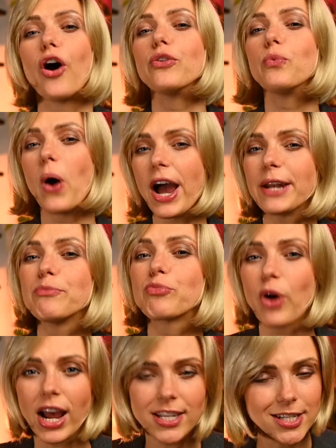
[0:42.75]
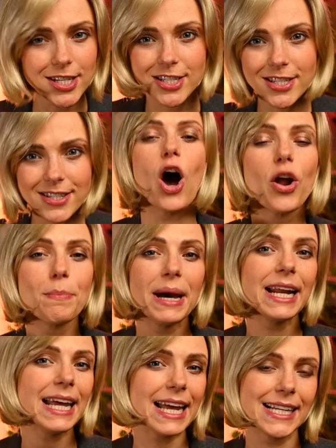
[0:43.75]
on wine prices. On
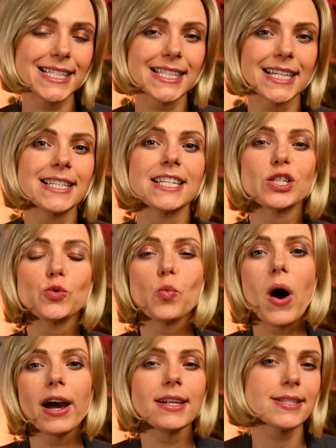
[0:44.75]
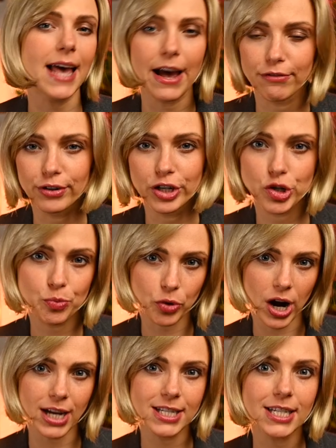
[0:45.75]
many instances, wine's average
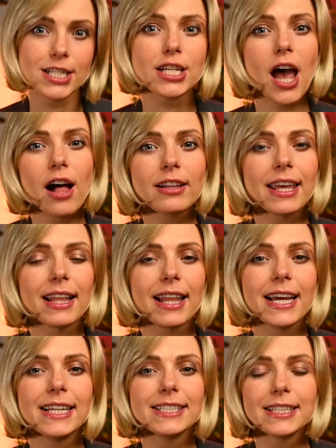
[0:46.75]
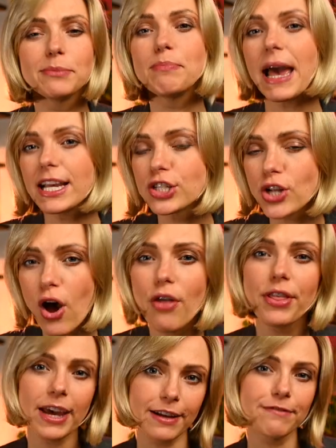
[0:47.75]
price is calculated based on
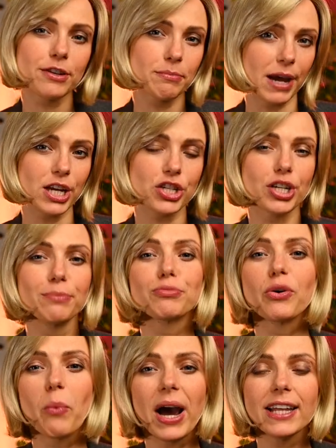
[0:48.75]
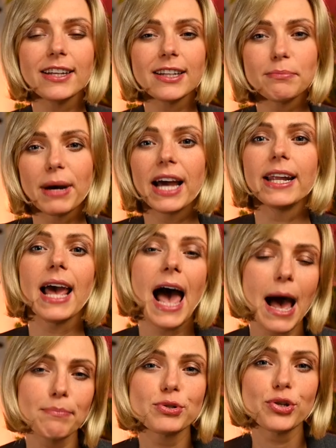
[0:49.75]
the information provided by the
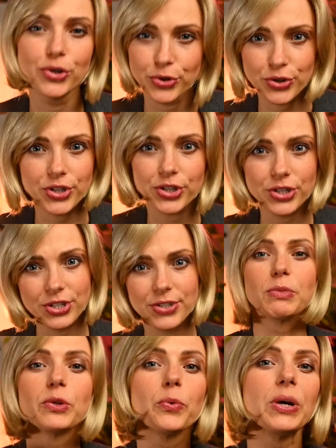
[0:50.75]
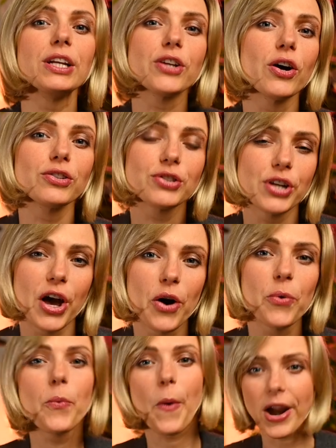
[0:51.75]
app's users. But we don't know
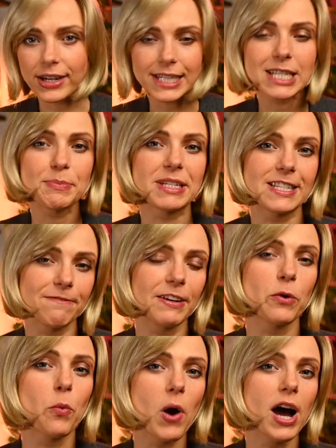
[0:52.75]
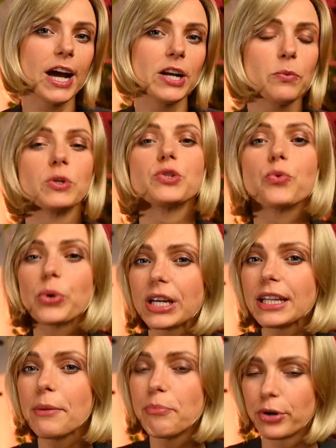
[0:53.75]
where the specific wine was
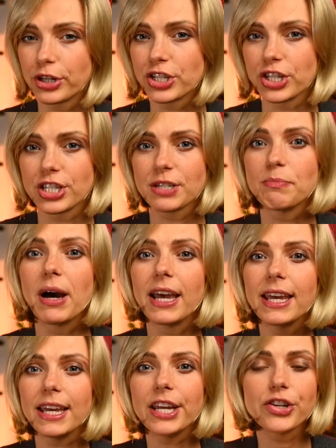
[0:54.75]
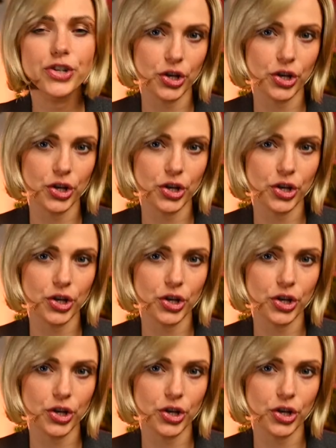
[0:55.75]
really purchased by each